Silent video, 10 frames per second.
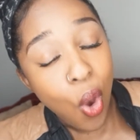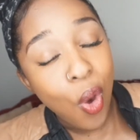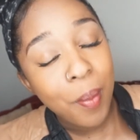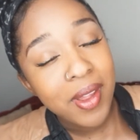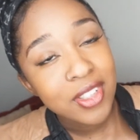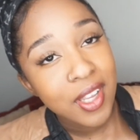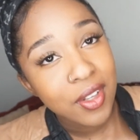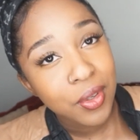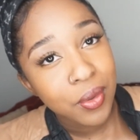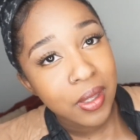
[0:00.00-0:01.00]
on my
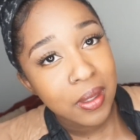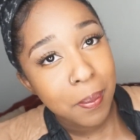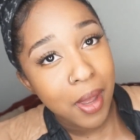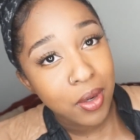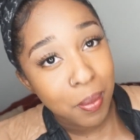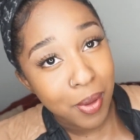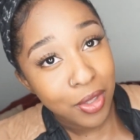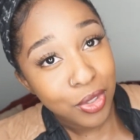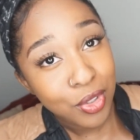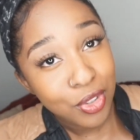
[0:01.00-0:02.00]
channel in about a
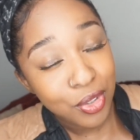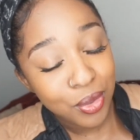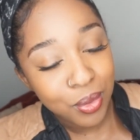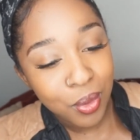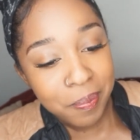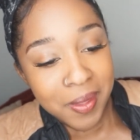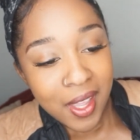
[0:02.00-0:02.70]
month or two.